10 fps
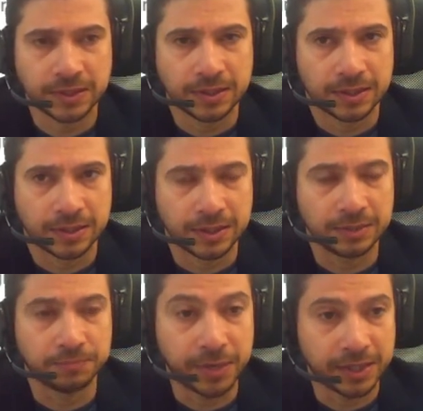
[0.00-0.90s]

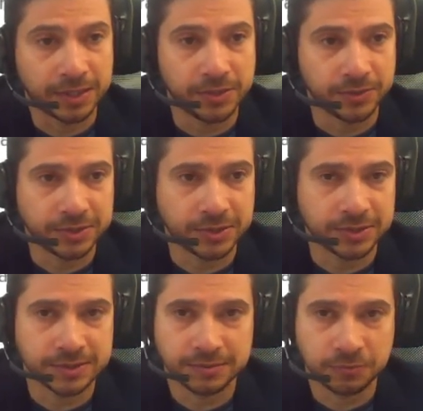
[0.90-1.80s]
better
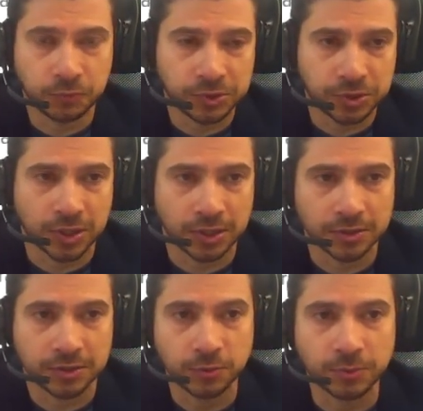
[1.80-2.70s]
heuristics, which are
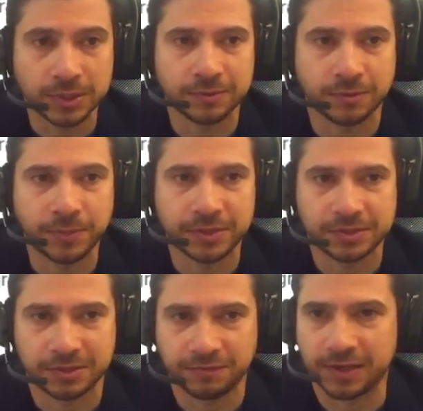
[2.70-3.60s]
human
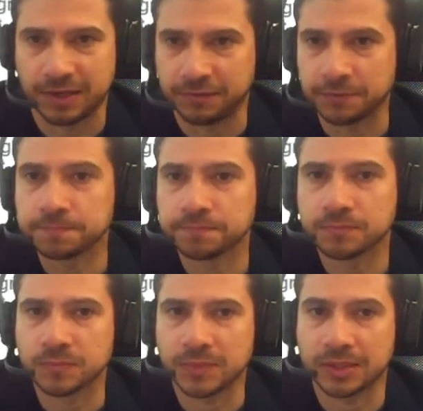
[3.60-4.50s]
competitive level,
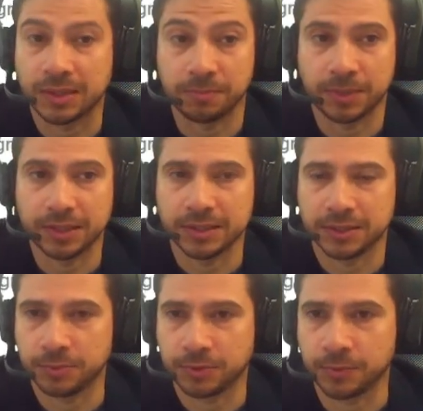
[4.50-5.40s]
that can play in a
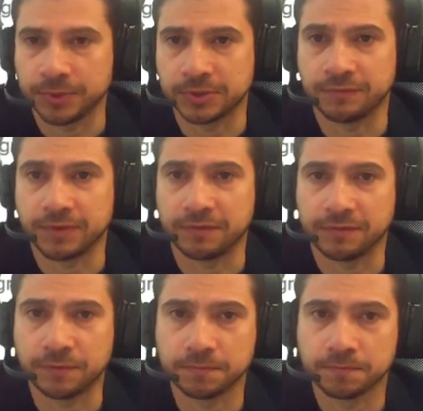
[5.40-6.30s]
human competitive
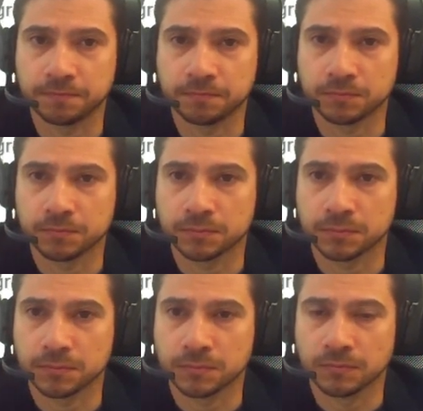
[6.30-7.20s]
level.
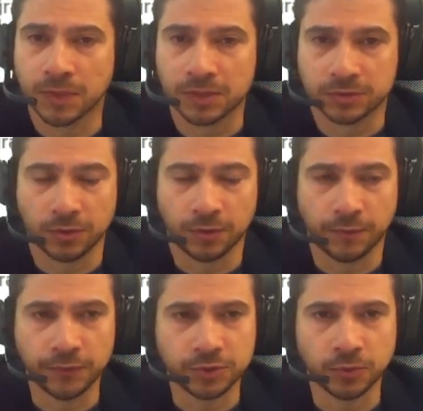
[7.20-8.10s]
So
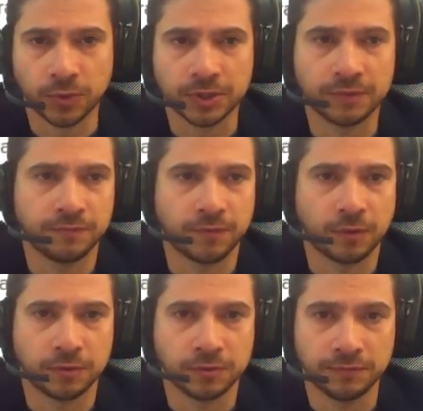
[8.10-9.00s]
future work
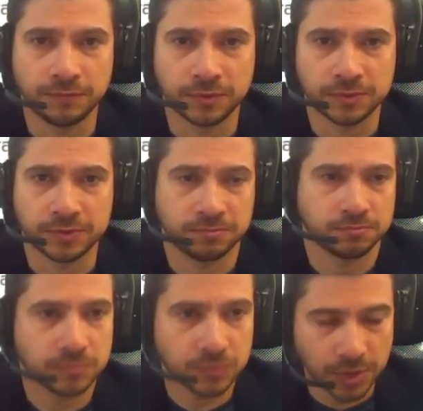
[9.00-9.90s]
involves
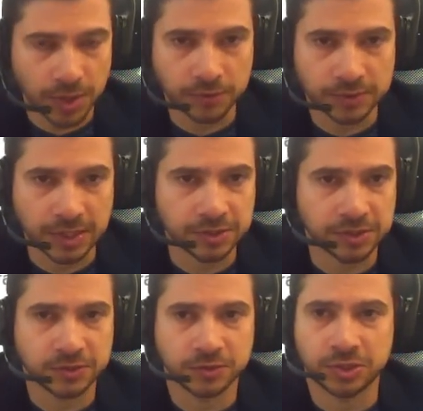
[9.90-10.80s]
they use not
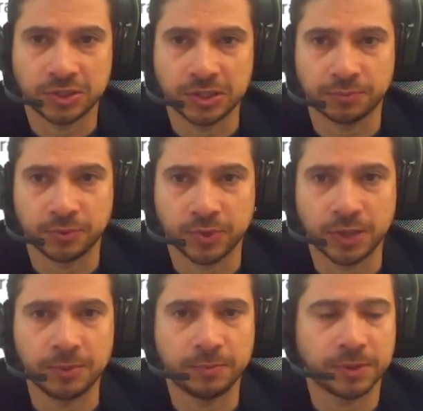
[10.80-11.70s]
just genetic
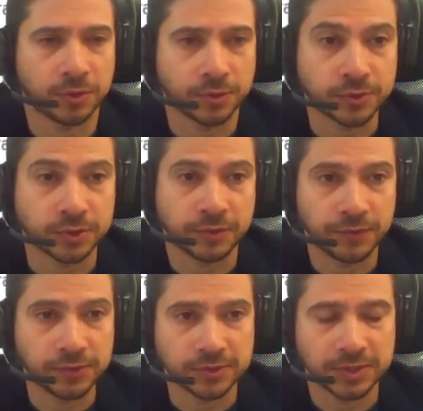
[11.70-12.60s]
programming but also
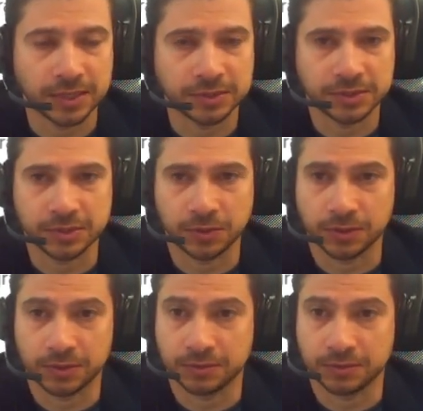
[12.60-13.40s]
artificial intelligence or